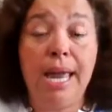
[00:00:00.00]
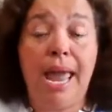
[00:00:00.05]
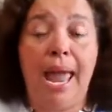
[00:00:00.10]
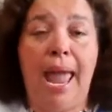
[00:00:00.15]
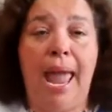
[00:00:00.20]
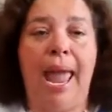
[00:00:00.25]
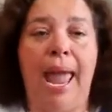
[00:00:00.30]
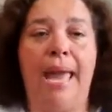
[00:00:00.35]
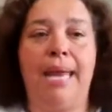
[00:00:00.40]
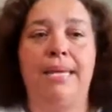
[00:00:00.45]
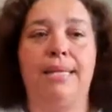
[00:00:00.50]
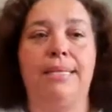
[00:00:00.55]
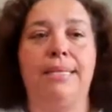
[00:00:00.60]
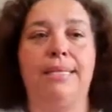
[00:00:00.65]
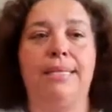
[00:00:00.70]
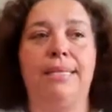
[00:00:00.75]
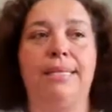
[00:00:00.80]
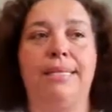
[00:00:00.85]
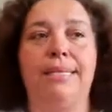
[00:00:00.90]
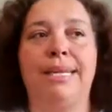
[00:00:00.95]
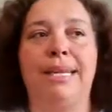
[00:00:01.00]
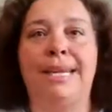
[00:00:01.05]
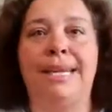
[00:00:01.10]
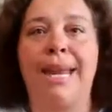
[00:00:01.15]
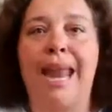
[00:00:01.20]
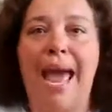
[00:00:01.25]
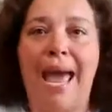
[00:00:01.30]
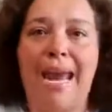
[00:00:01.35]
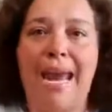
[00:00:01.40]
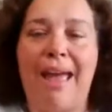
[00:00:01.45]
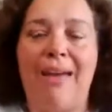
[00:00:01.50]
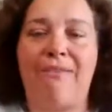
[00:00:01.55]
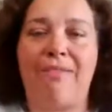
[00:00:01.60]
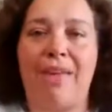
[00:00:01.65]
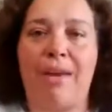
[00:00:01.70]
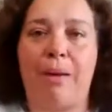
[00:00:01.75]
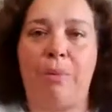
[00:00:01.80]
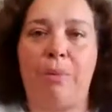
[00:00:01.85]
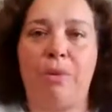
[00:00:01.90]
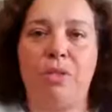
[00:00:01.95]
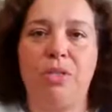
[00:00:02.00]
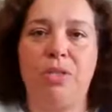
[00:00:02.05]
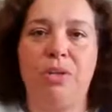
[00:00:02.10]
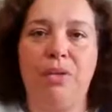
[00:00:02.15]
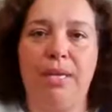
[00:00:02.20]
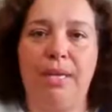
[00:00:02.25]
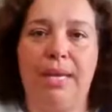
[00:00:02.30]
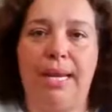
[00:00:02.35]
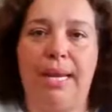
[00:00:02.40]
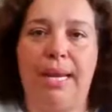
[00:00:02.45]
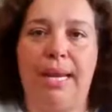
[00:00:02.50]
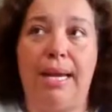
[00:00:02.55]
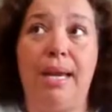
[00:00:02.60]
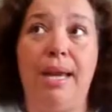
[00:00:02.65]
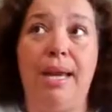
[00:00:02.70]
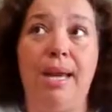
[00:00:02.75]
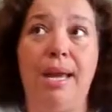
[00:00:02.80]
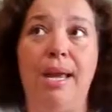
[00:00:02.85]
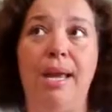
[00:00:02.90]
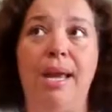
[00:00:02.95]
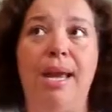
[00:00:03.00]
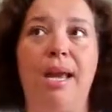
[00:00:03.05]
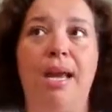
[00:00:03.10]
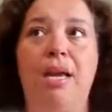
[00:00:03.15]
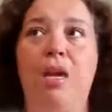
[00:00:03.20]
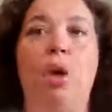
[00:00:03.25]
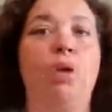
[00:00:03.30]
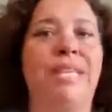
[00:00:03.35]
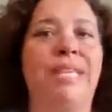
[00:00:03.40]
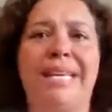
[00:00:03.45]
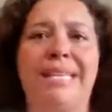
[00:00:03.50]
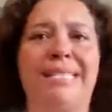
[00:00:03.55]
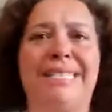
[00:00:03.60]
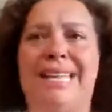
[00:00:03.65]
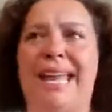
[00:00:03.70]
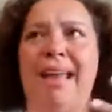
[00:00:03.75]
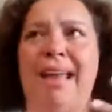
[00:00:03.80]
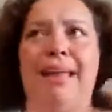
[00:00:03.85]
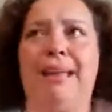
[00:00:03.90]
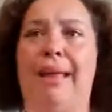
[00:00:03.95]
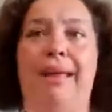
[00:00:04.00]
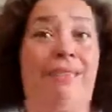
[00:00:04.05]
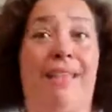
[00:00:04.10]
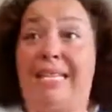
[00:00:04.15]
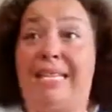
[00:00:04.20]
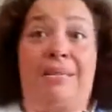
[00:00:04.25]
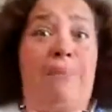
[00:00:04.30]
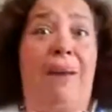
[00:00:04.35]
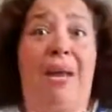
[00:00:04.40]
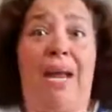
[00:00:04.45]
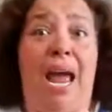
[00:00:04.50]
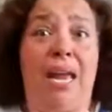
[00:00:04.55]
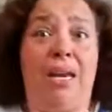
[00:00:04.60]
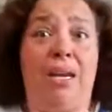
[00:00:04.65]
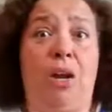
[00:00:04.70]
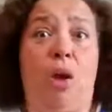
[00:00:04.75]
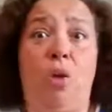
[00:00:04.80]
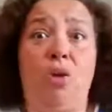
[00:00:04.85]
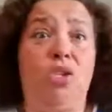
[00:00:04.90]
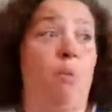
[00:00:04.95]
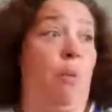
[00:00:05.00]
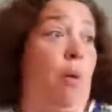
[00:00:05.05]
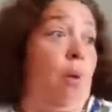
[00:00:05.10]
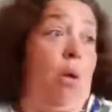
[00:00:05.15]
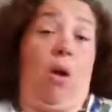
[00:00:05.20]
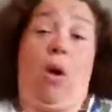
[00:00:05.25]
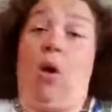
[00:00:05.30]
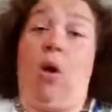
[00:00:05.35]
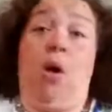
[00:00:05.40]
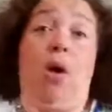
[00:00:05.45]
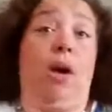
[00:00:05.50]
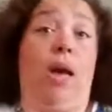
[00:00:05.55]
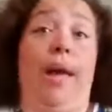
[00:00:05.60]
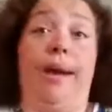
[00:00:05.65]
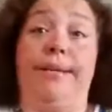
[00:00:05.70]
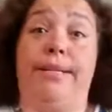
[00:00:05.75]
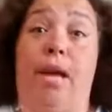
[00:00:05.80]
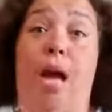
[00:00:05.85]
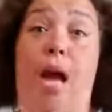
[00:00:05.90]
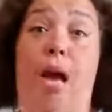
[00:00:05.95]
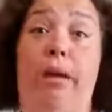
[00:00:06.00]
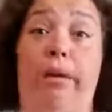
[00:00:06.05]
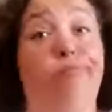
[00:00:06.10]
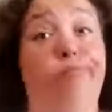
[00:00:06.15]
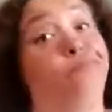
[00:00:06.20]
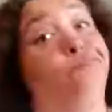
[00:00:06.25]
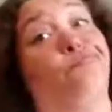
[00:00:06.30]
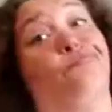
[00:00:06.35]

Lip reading: And to not have that opportunity goes against, that's my non-negotiable. Girl, gotta talk.